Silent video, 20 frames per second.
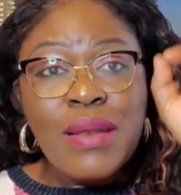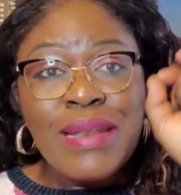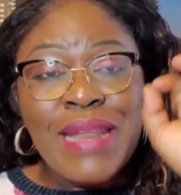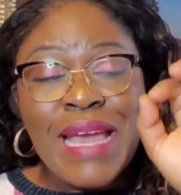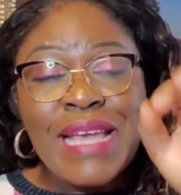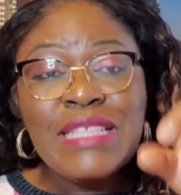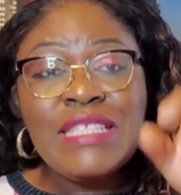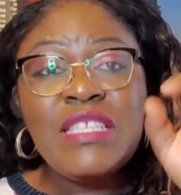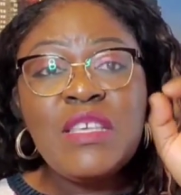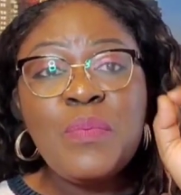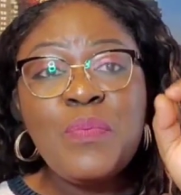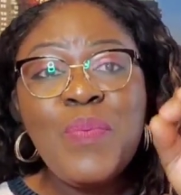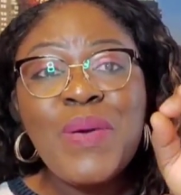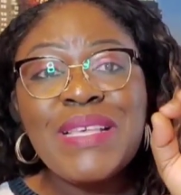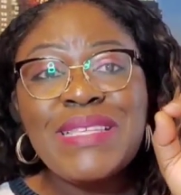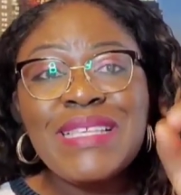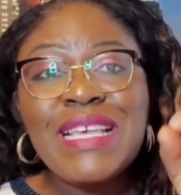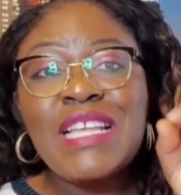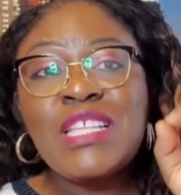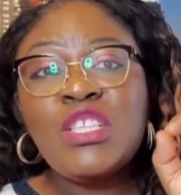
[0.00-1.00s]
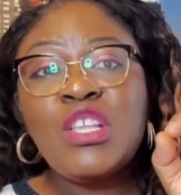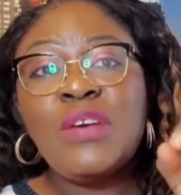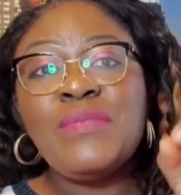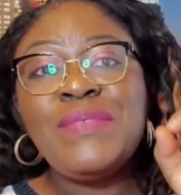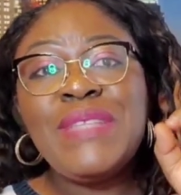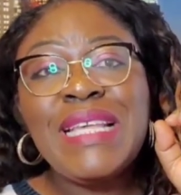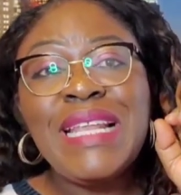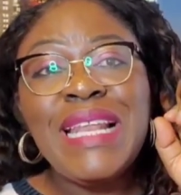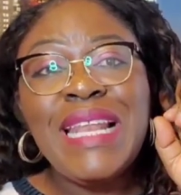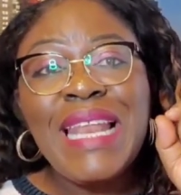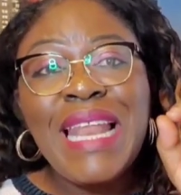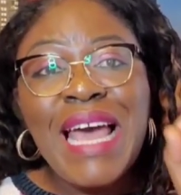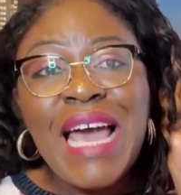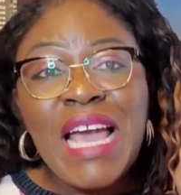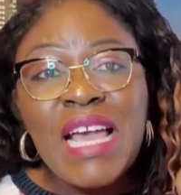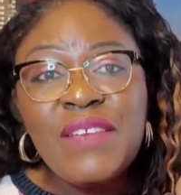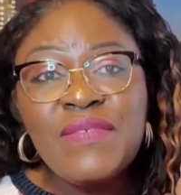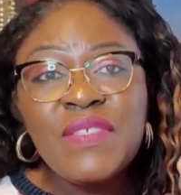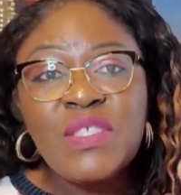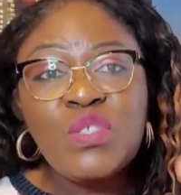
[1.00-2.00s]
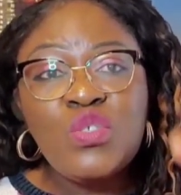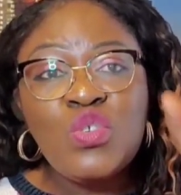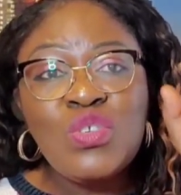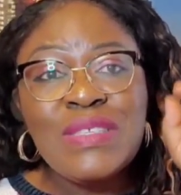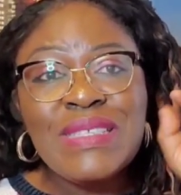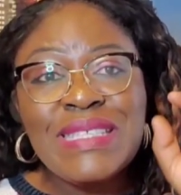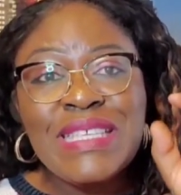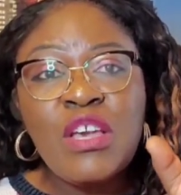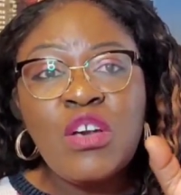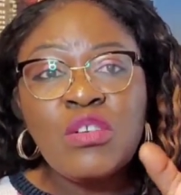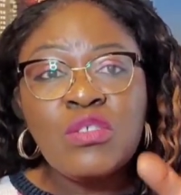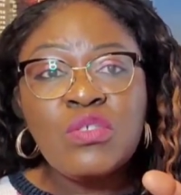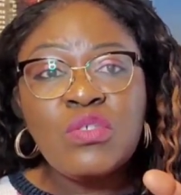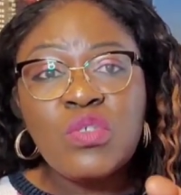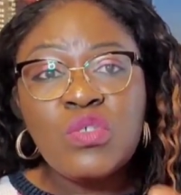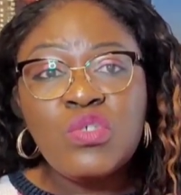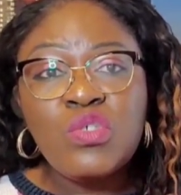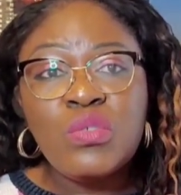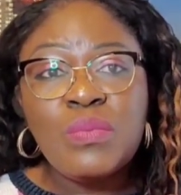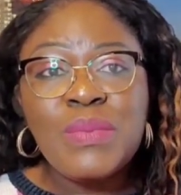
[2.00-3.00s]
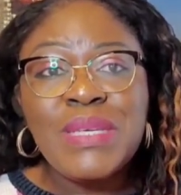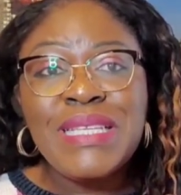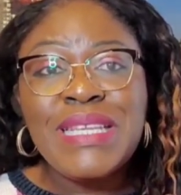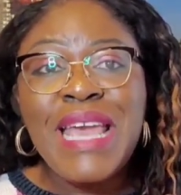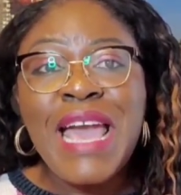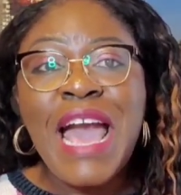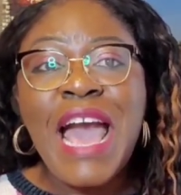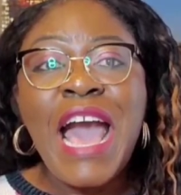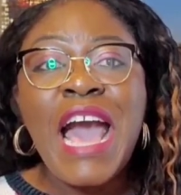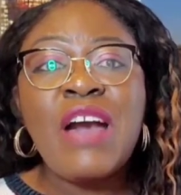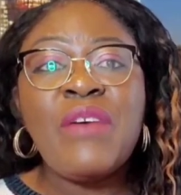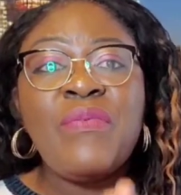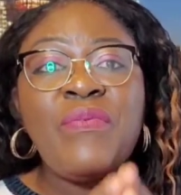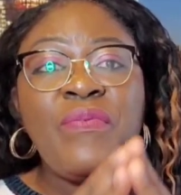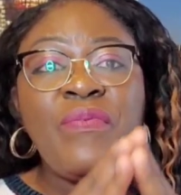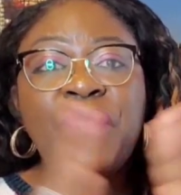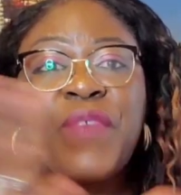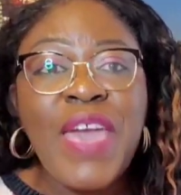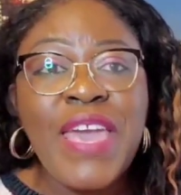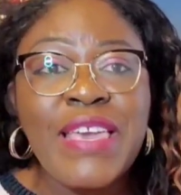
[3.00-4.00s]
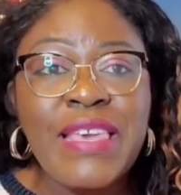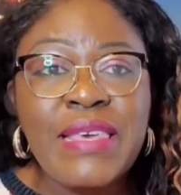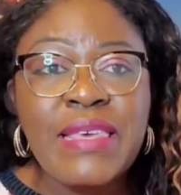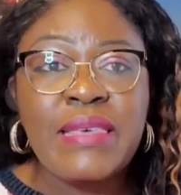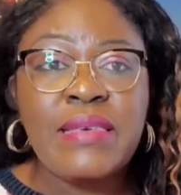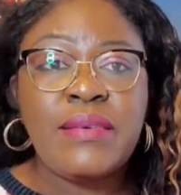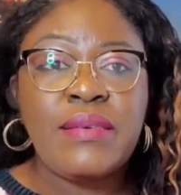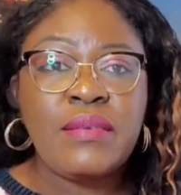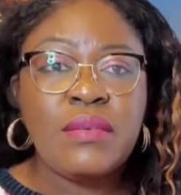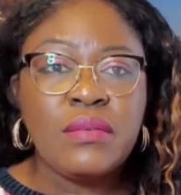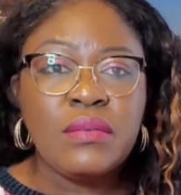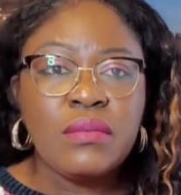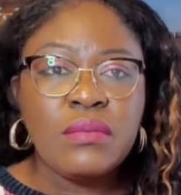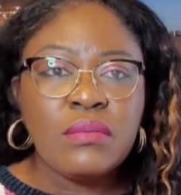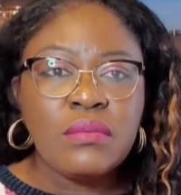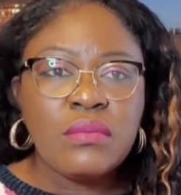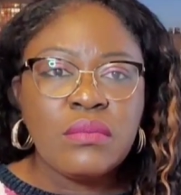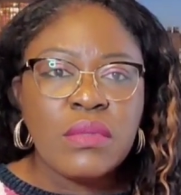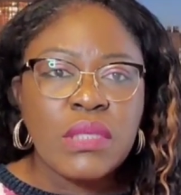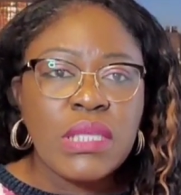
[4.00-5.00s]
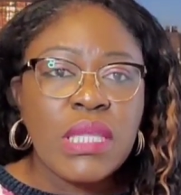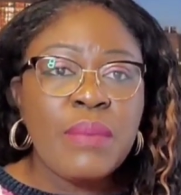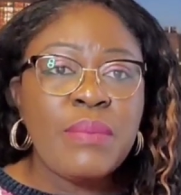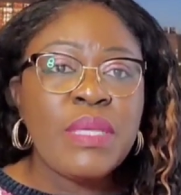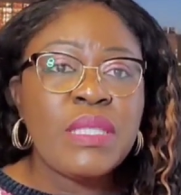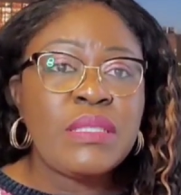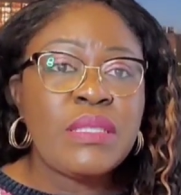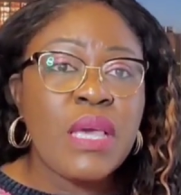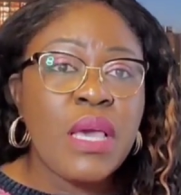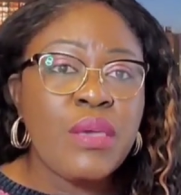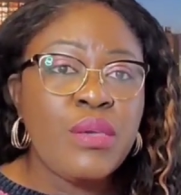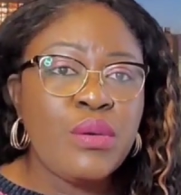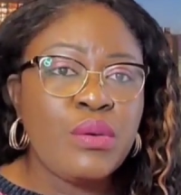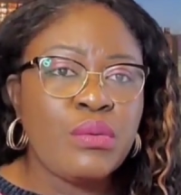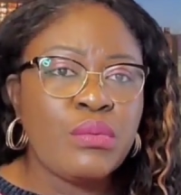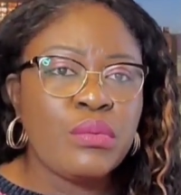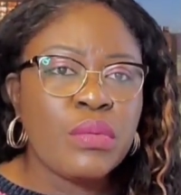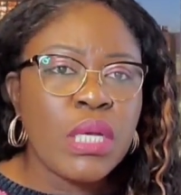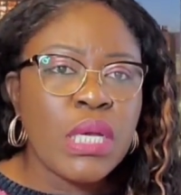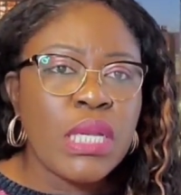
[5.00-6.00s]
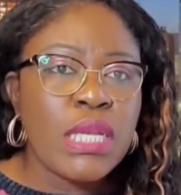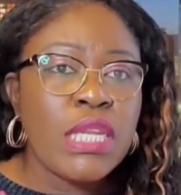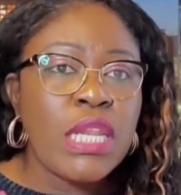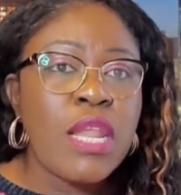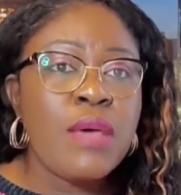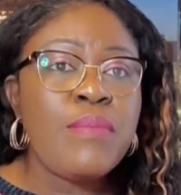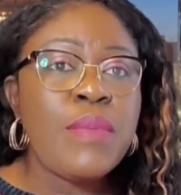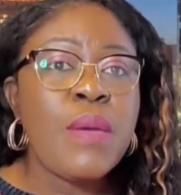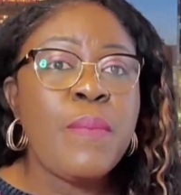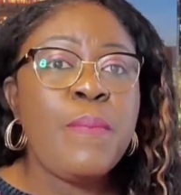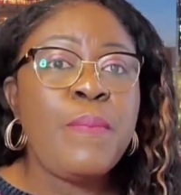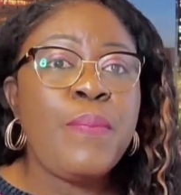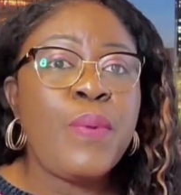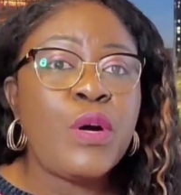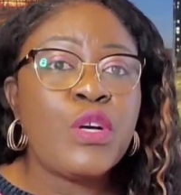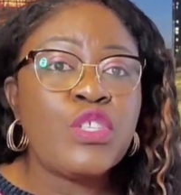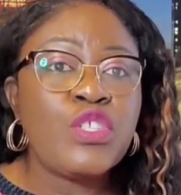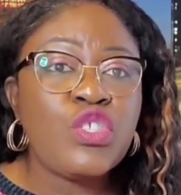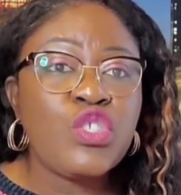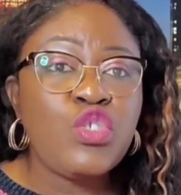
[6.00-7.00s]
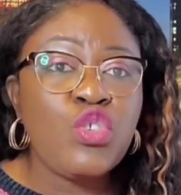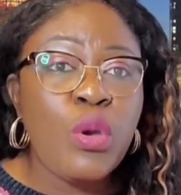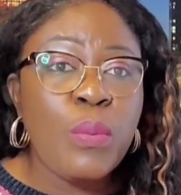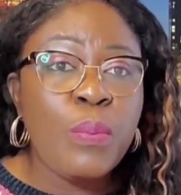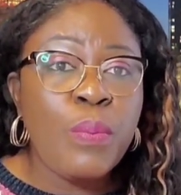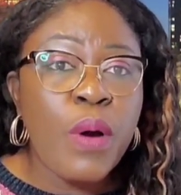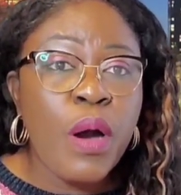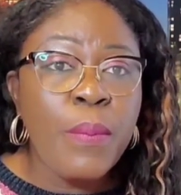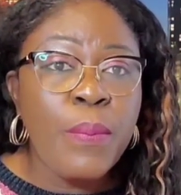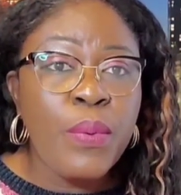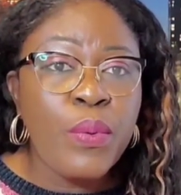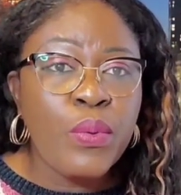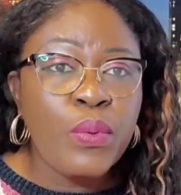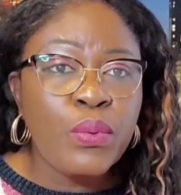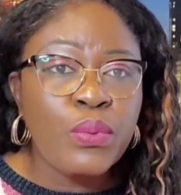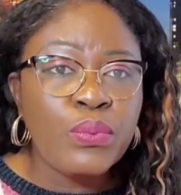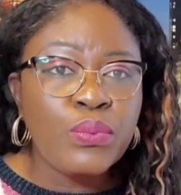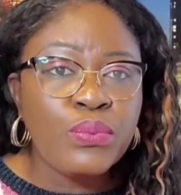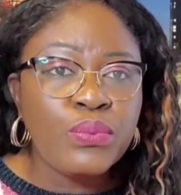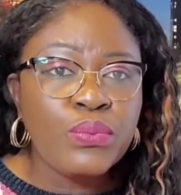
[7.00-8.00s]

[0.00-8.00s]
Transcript: 90% of the lives you see on social media are fake. Let me tell you. Let me bust your bubble.